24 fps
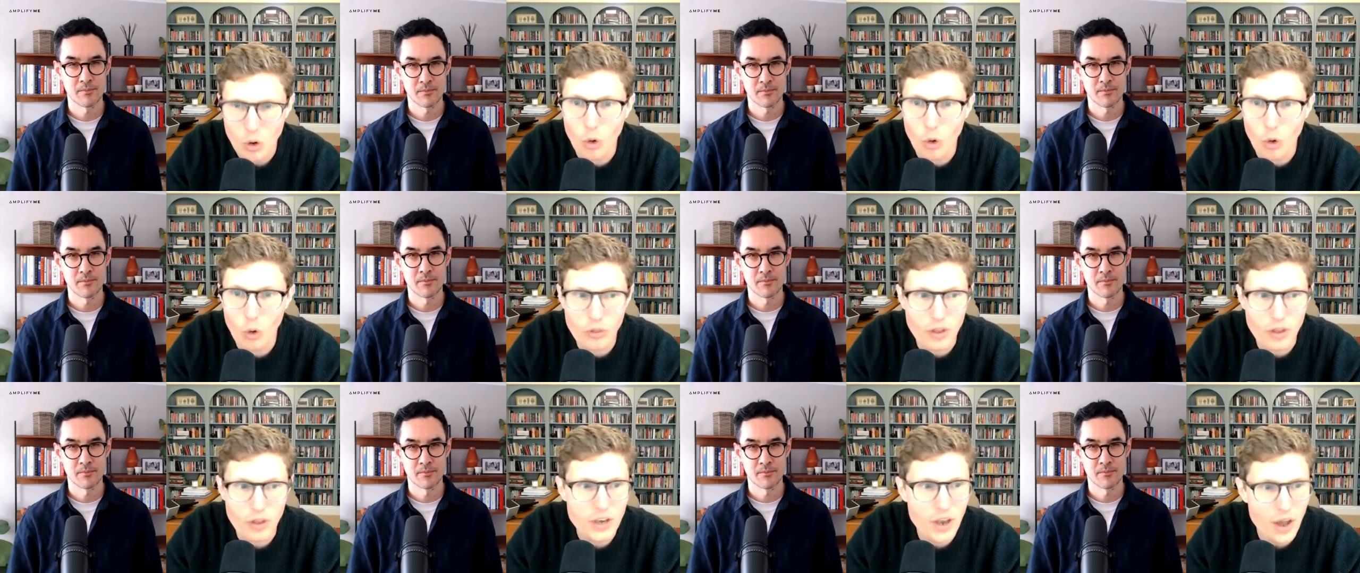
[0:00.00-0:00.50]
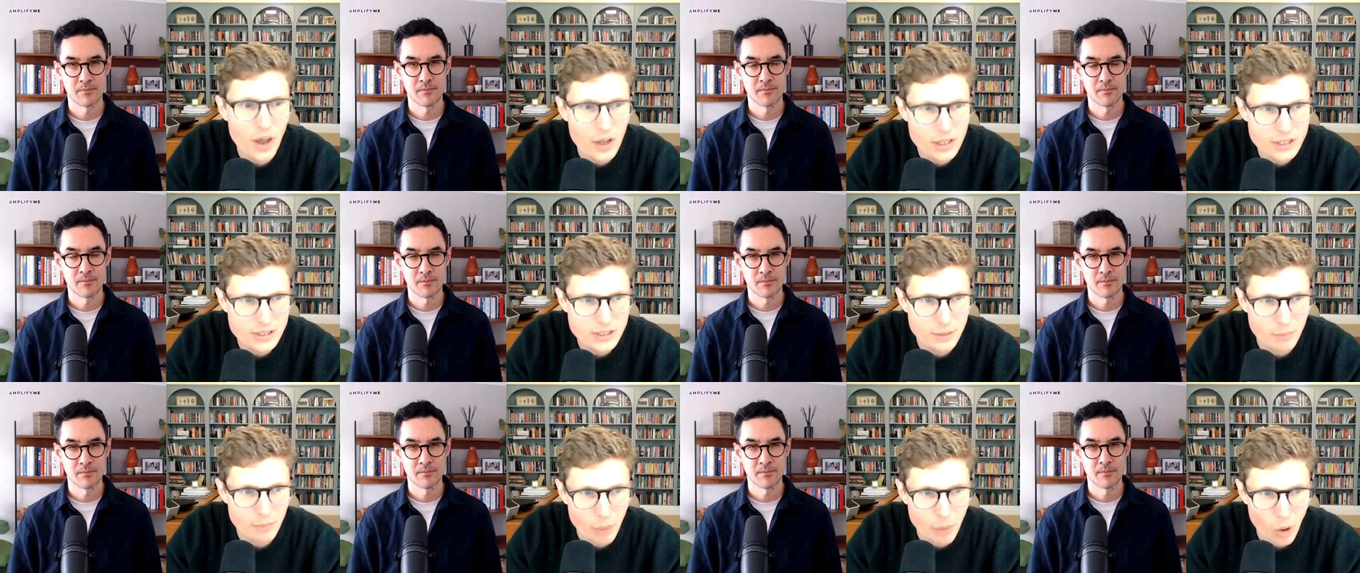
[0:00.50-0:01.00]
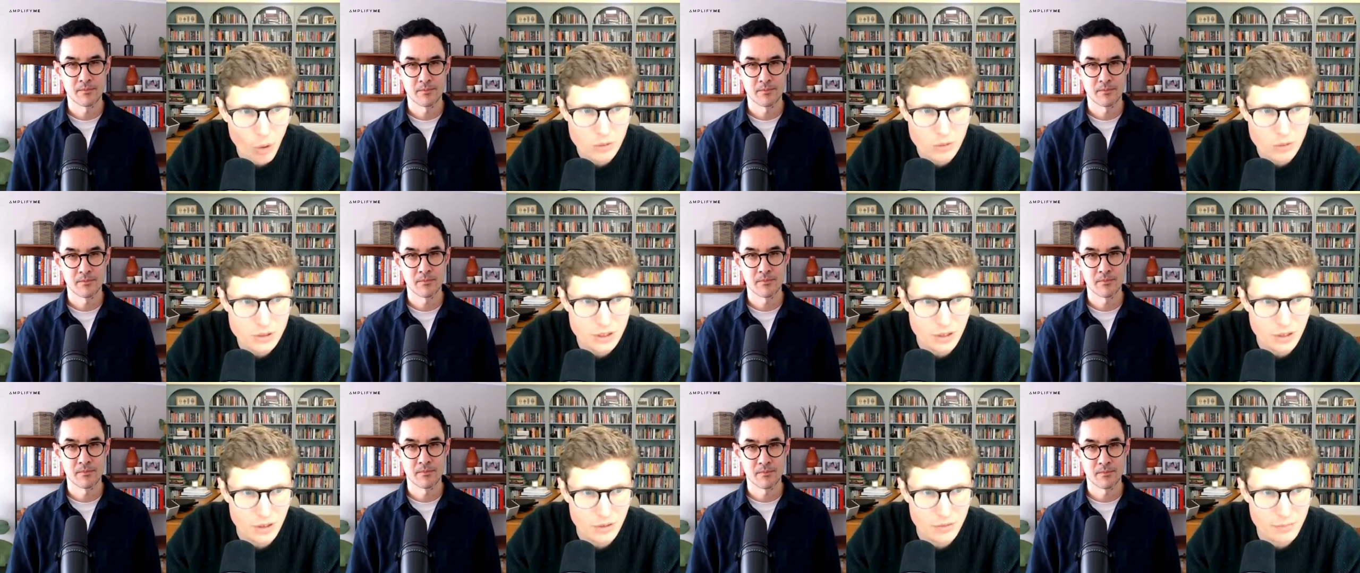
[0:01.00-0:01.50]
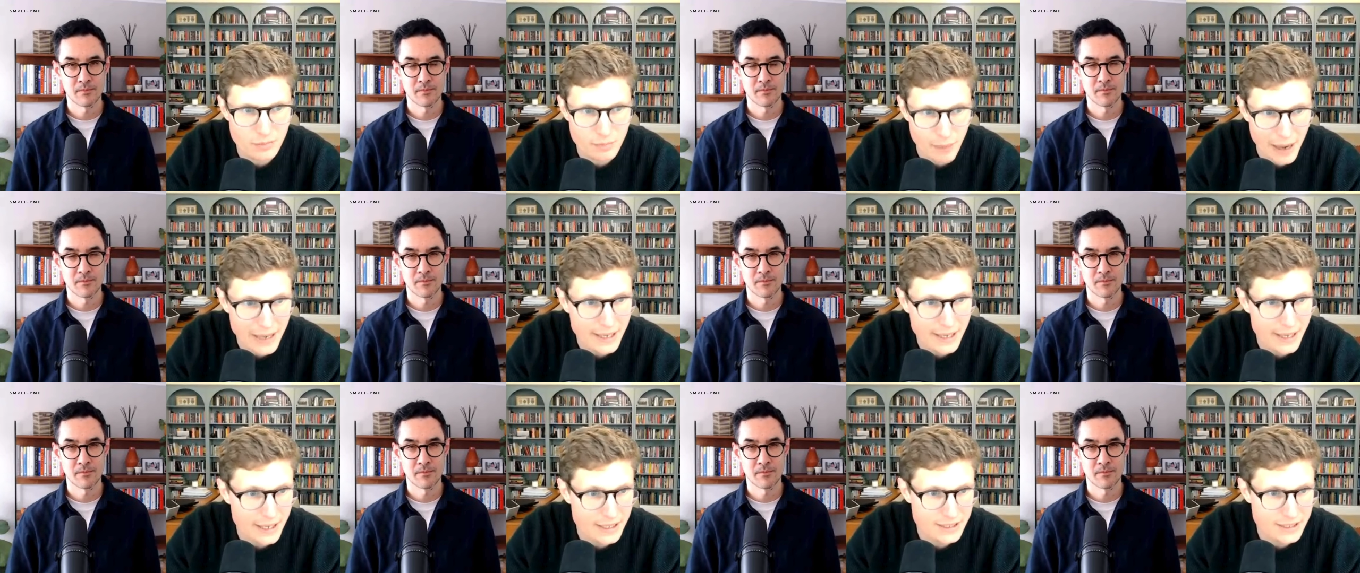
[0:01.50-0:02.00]
Speaker 1: all the nuts and bolts of
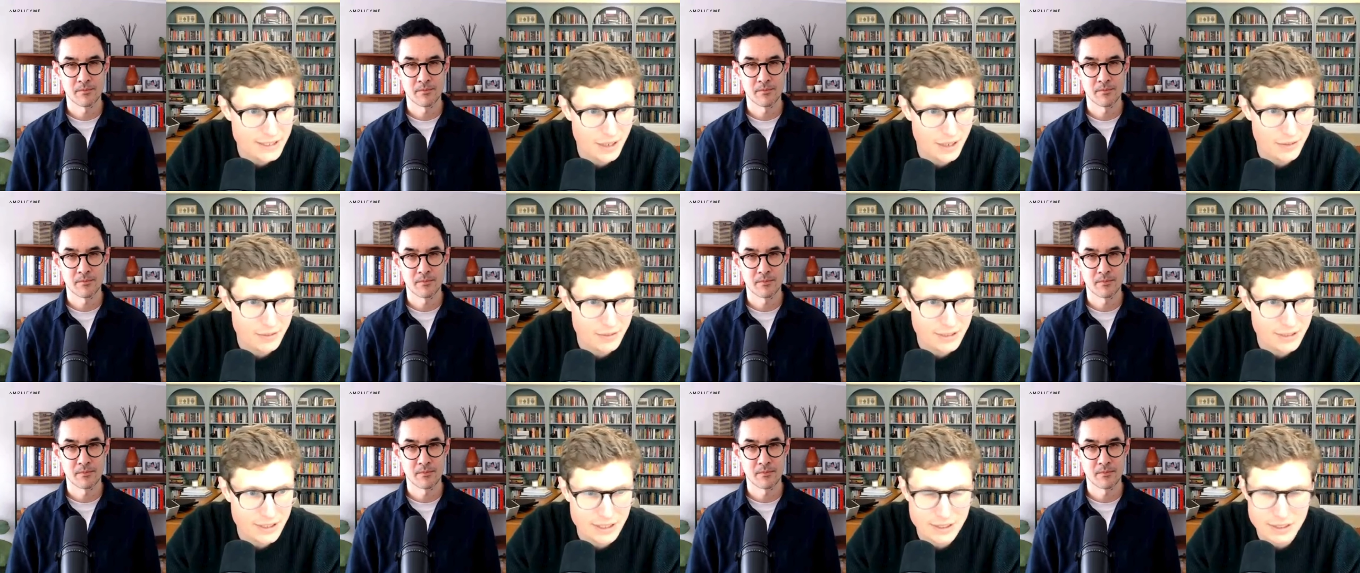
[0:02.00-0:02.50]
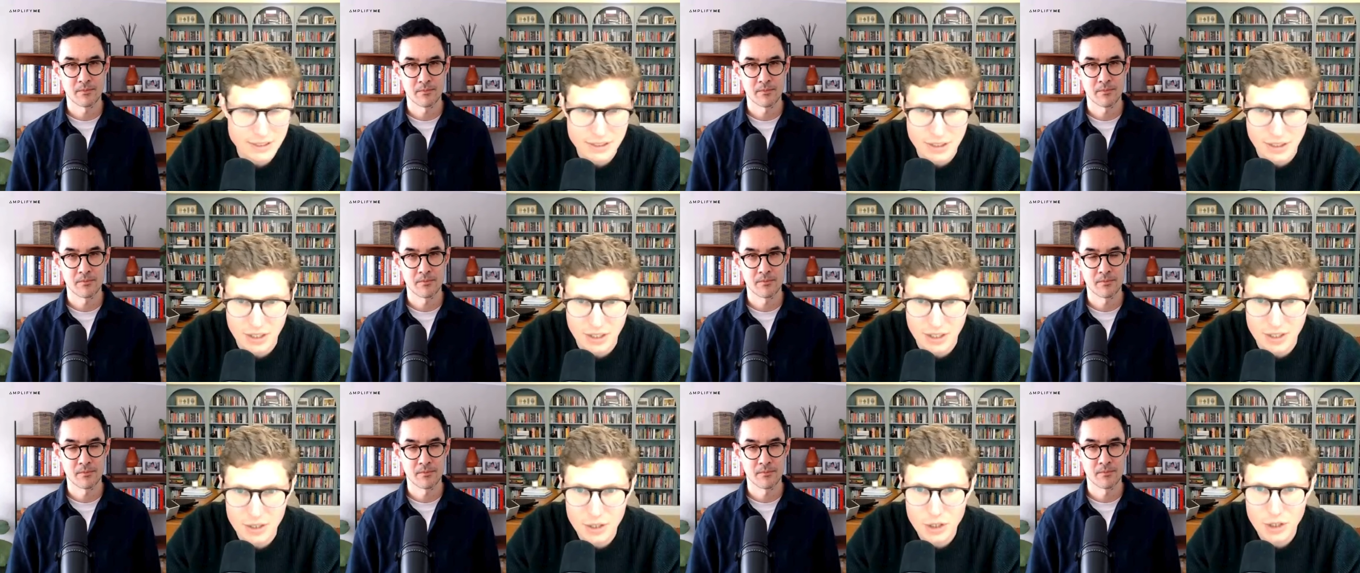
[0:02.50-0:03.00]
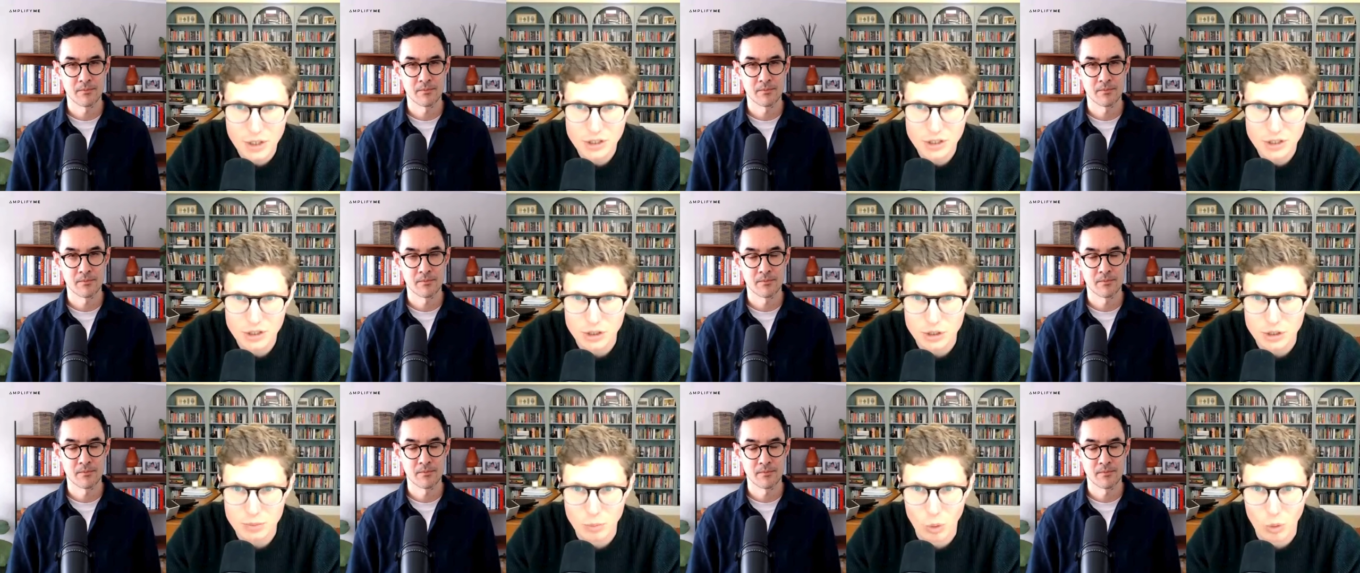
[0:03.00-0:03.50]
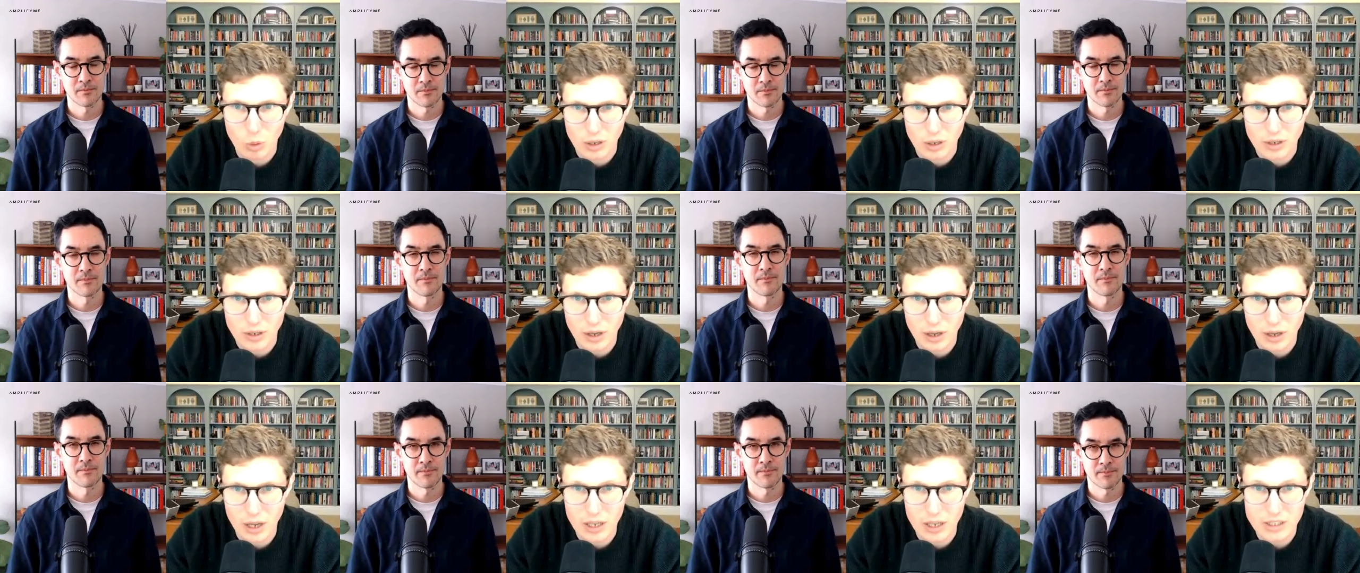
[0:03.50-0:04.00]
banking services to, to small
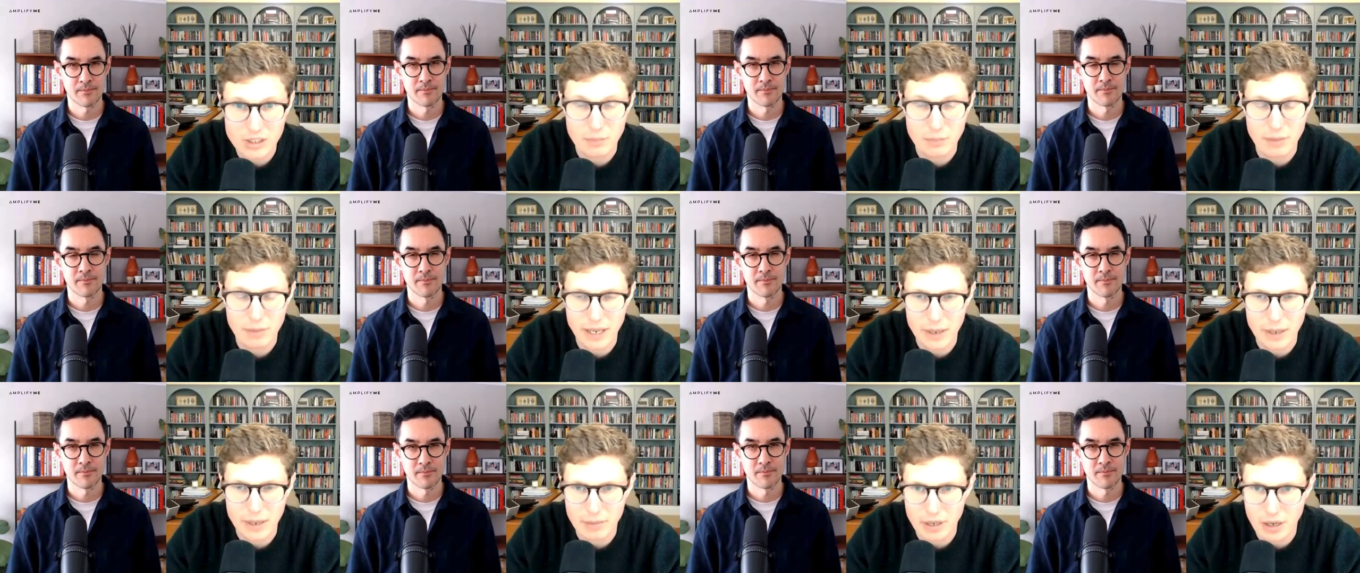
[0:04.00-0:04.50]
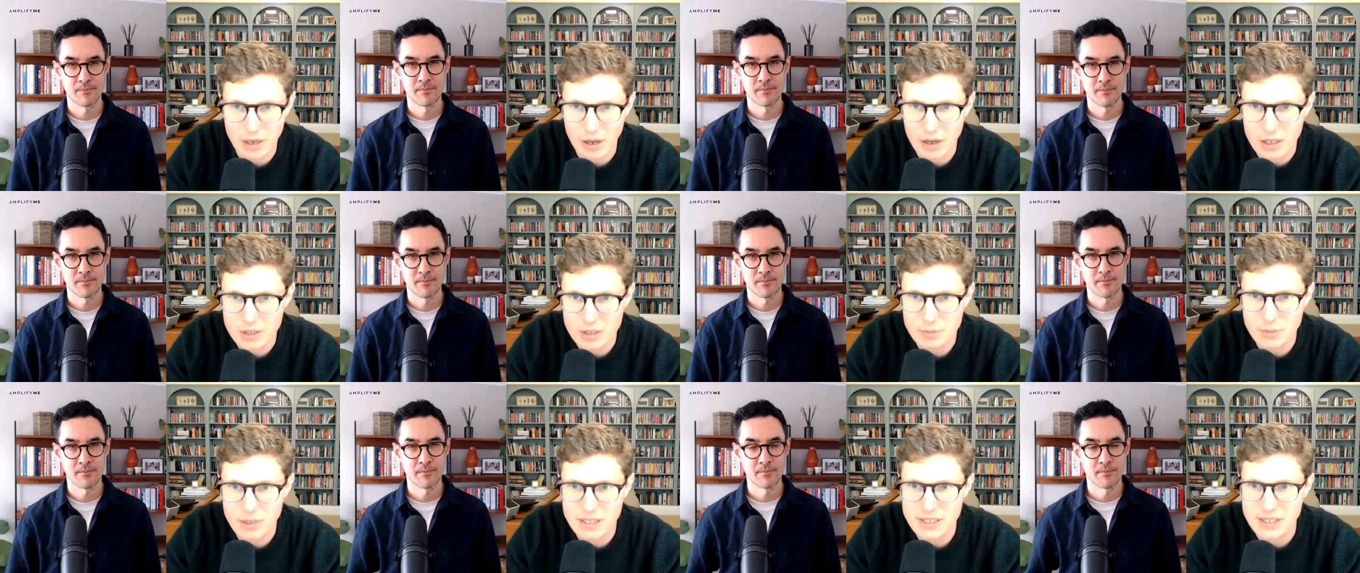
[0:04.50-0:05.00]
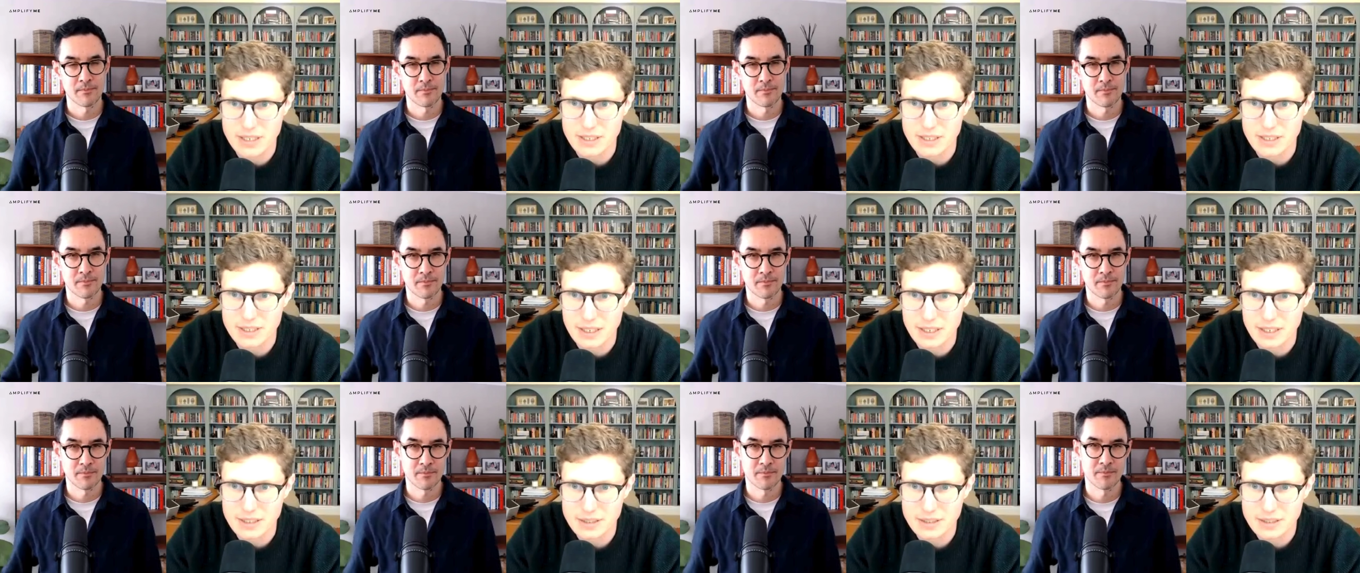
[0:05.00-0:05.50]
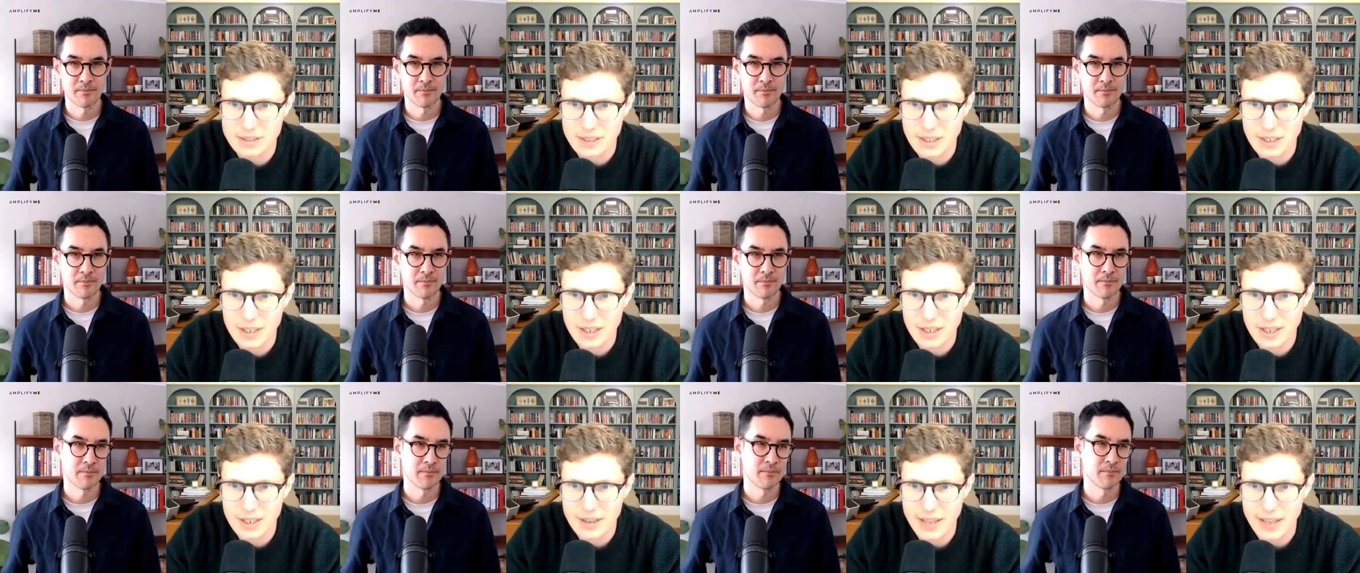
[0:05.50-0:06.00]
and uh, to medium and large businesses.
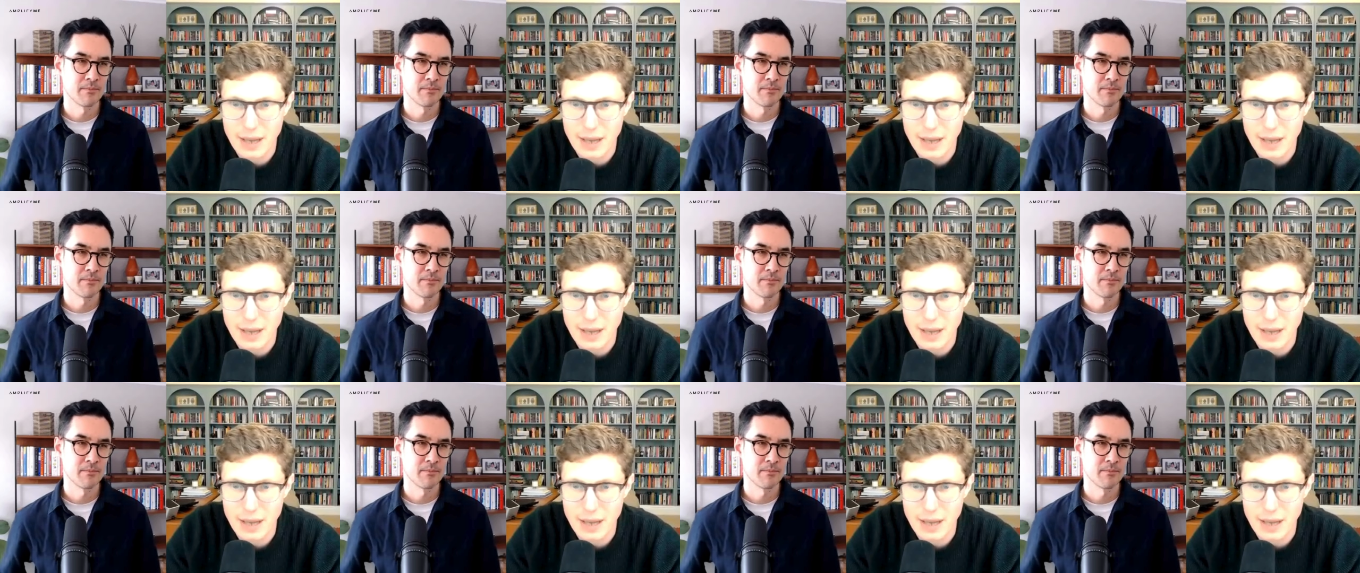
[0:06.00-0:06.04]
